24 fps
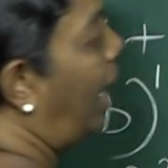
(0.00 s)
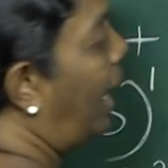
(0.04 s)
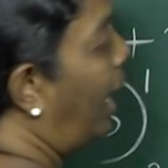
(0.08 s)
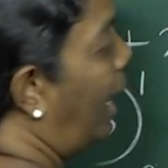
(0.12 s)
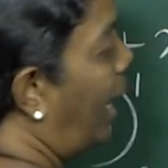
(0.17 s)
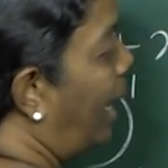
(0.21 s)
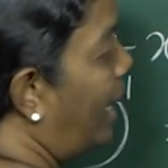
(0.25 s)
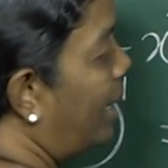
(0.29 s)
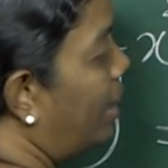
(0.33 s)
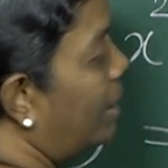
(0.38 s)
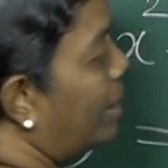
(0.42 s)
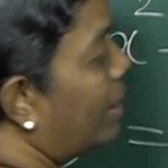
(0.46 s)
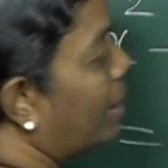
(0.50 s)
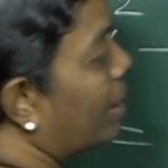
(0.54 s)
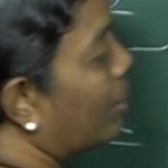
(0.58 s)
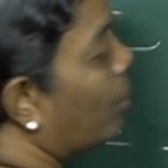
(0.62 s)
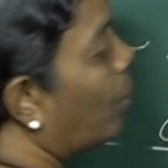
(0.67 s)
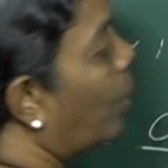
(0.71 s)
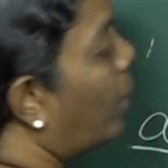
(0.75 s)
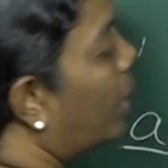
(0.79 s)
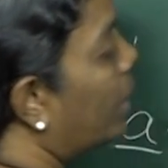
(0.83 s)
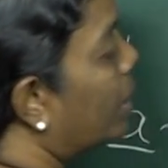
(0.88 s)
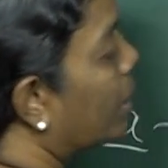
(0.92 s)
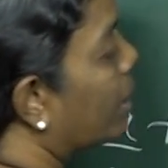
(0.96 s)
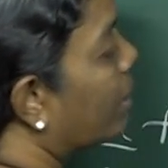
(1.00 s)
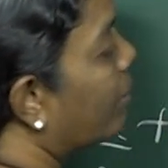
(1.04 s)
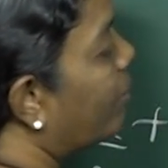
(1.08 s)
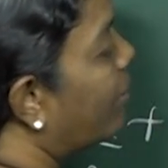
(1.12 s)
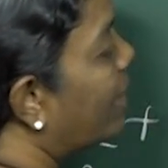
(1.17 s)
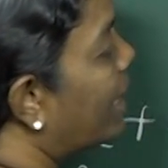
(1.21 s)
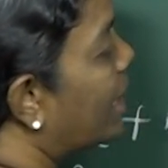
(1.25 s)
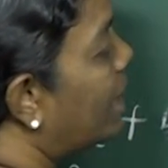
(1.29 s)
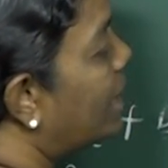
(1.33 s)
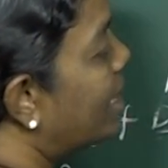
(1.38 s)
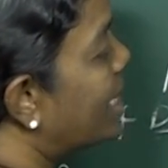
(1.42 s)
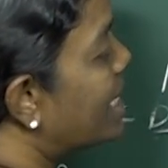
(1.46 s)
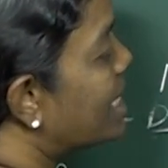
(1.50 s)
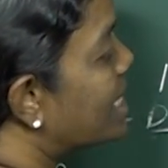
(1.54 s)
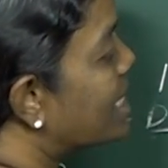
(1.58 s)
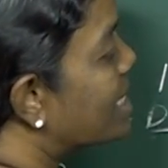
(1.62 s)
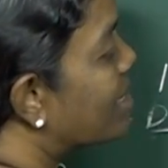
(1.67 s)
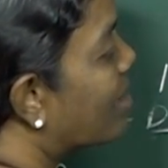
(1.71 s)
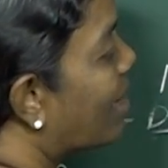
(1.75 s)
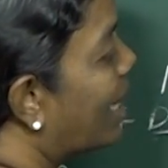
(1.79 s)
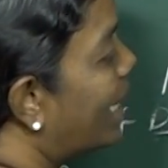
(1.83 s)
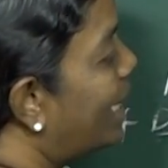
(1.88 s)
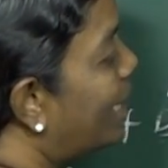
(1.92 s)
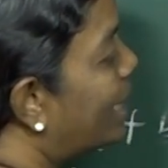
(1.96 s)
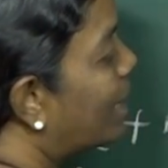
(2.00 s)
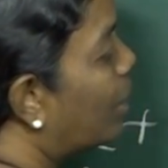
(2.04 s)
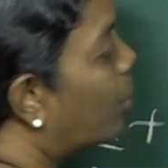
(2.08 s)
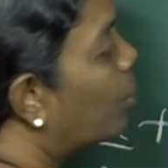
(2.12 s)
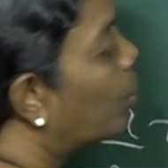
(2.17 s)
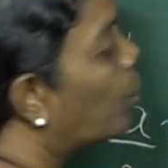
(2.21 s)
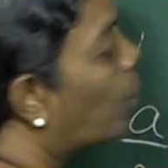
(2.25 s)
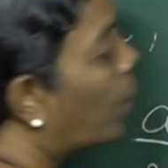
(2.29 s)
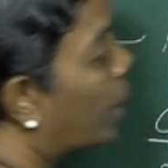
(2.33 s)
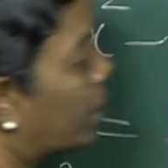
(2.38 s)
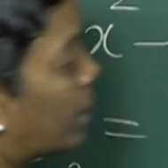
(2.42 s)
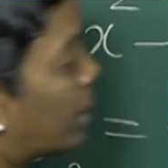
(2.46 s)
And what we'll just write down what